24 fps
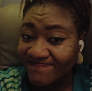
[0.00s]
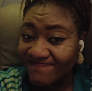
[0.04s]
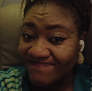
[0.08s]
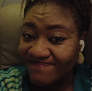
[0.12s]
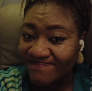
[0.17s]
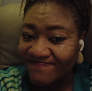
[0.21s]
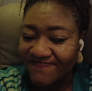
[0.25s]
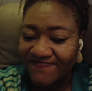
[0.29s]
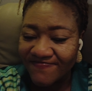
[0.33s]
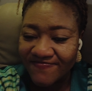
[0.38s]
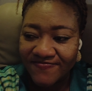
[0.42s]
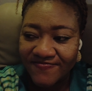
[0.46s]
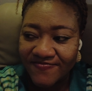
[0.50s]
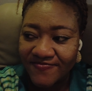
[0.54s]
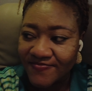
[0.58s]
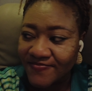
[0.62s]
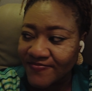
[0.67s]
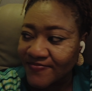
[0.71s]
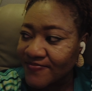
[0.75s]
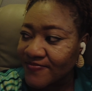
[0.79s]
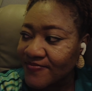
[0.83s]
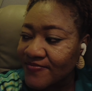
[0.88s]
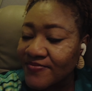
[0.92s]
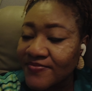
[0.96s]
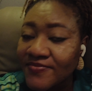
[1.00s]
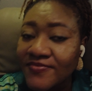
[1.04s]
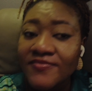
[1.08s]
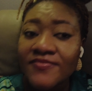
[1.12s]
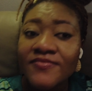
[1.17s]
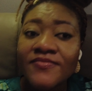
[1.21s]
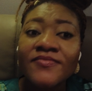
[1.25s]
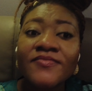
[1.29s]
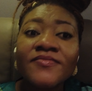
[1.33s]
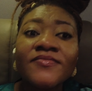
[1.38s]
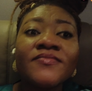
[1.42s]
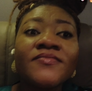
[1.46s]
Ladies and gentlemen, the
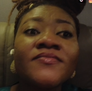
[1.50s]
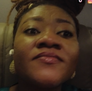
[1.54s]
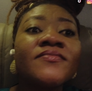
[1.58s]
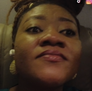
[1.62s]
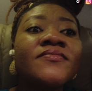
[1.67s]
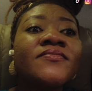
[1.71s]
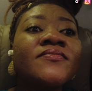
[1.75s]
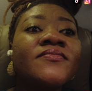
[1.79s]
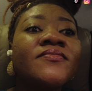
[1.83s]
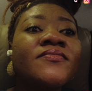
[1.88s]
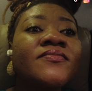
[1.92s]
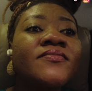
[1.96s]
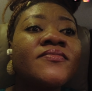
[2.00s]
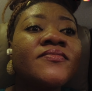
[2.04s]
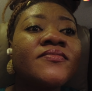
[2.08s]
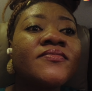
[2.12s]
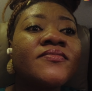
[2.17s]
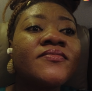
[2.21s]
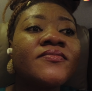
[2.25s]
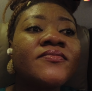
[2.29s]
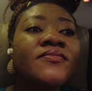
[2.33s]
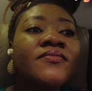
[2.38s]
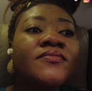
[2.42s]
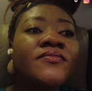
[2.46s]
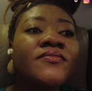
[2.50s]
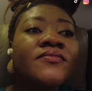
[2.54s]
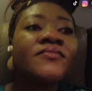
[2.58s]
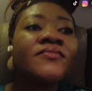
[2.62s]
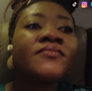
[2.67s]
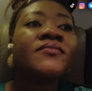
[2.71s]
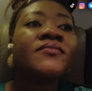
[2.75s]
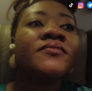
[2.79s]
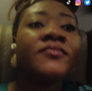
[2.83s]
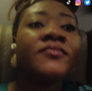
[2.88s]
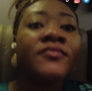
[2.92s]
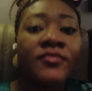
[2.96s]
aircraft door is now shut.
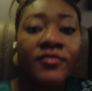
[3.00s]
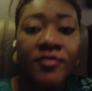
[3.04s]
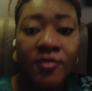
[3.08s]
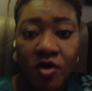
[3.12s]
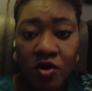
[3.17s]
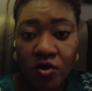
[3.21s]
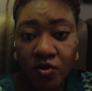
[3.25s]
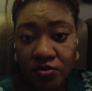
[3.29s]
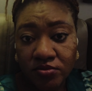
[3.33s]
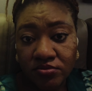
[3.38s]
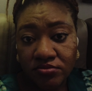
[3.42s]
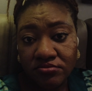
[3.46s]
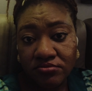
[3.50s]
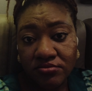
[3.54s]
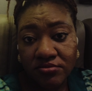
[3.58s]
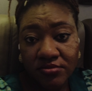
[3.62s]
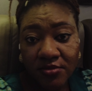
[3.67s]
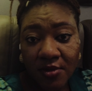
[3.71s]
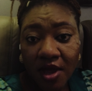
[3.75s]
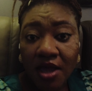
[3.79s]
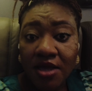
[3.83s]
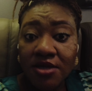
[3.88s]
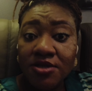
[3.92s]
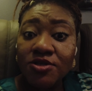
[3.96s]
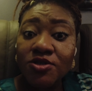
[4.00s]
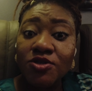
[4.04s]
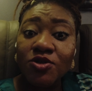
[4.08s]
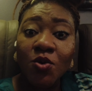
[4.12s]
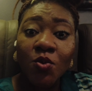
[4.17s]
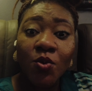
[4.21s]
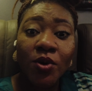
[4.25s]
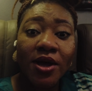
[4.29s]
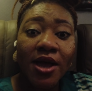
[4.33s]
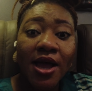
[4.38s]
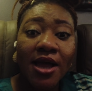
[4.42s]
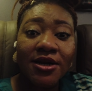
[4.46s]
You're kindly requested to
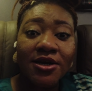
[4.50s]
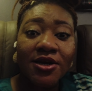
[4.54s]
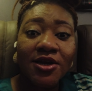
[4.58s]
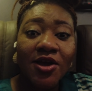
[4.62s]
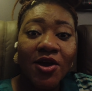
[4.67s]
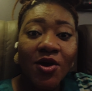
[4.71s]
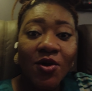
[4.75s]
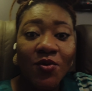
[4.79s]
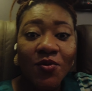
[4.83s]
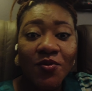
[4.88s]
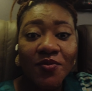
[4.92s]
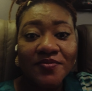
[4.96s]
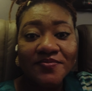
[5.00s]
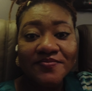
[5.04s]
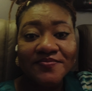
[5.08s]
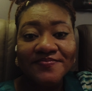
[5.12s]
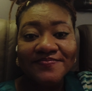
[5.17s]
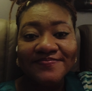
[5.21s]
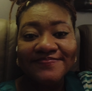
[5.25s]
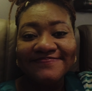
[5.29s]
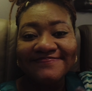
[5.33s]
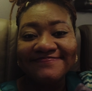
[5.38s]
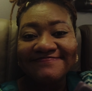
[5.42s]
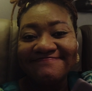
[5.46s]
switch down.